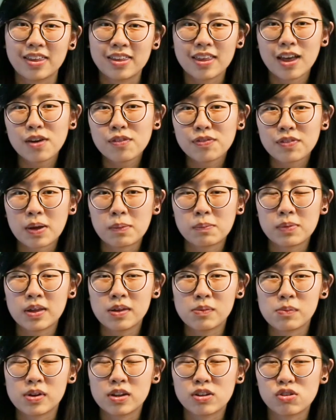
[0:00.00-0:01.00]
Young Family
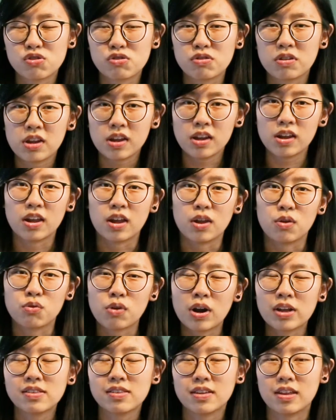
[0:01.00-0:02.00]
Ministry
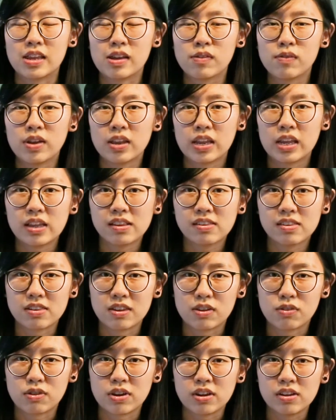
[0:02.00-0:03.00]
runs a DVD
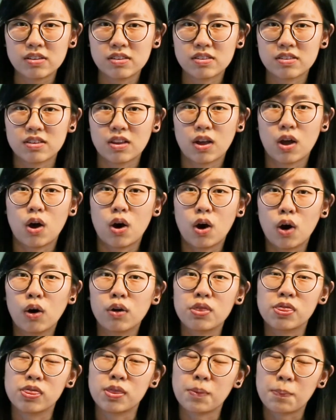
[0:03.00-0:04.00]
series
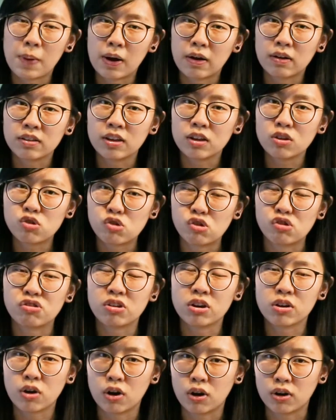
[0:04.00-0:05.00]
on the Parenting
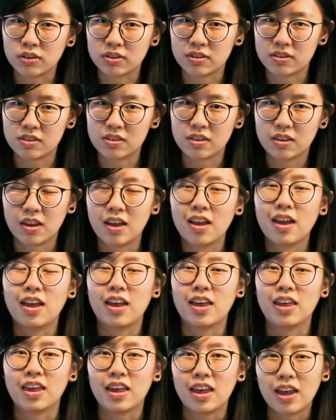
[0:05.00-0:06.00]
Children course.
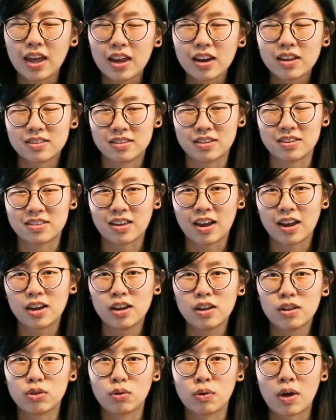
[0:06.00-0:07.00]
It is
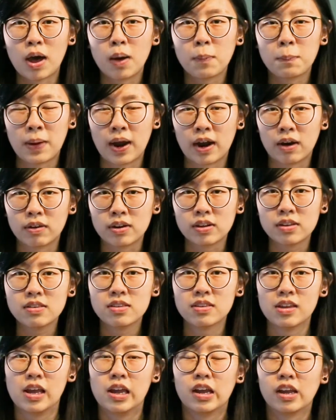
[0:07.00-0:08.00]
designed to help
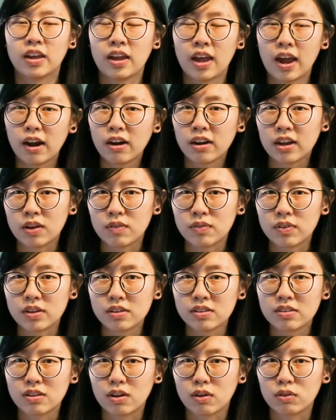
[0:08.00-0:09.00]
parents caregivers
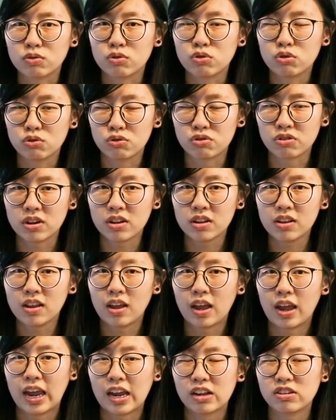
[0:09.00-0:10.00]
of children
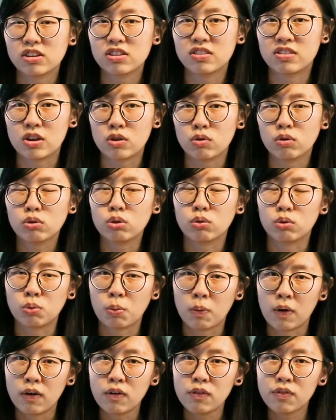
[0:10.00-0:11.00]
ages 0 to
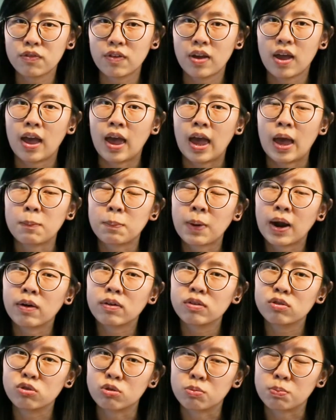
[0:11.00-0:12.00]
12 and
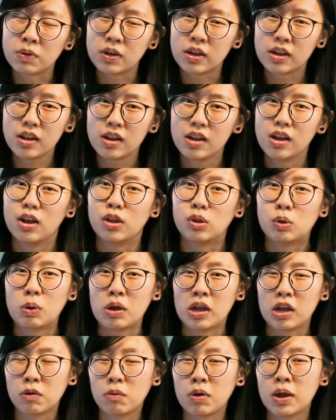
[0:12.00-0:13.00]
parents to be to
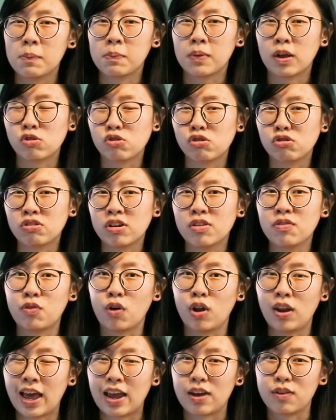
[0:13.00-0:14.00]
equip their children for
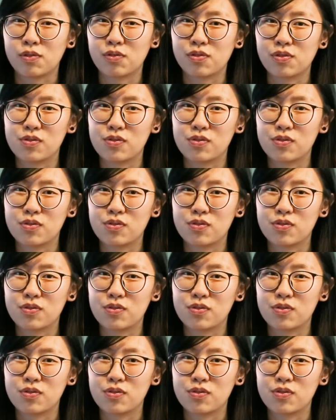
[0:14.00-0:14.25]
life.